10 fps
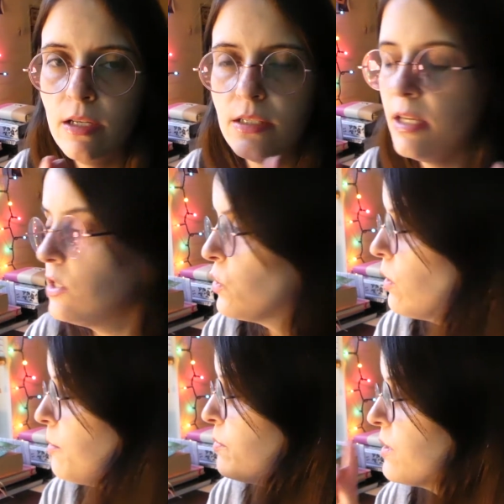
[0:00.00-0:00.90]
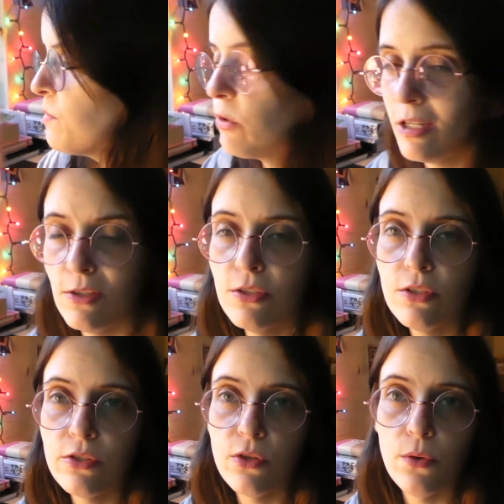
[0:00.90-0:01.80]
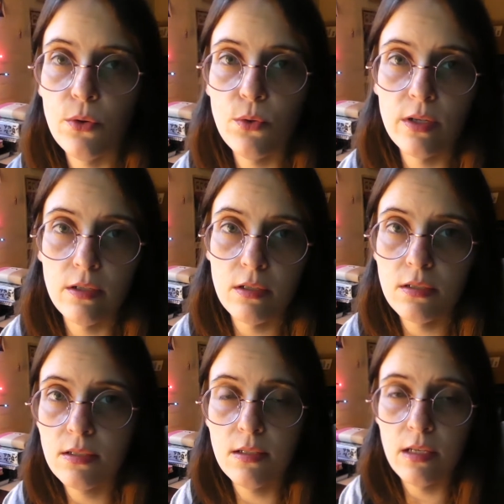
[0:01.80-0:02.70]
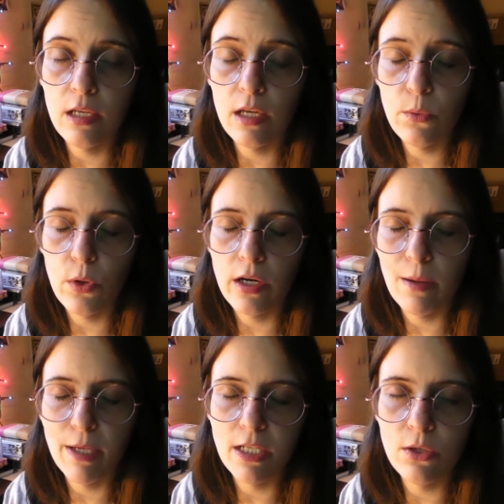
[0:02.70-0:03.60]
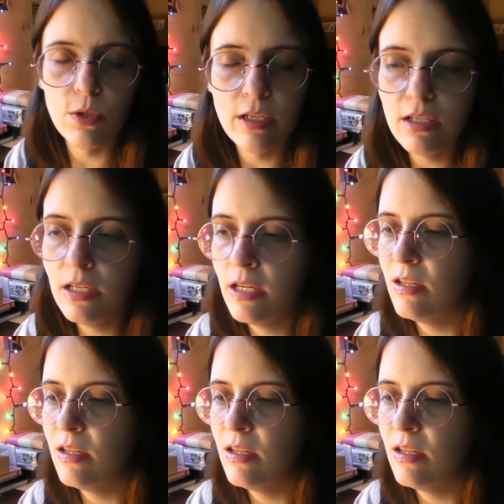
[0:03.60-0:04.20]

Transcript: set you up somewhere else so you can see what I'm doing,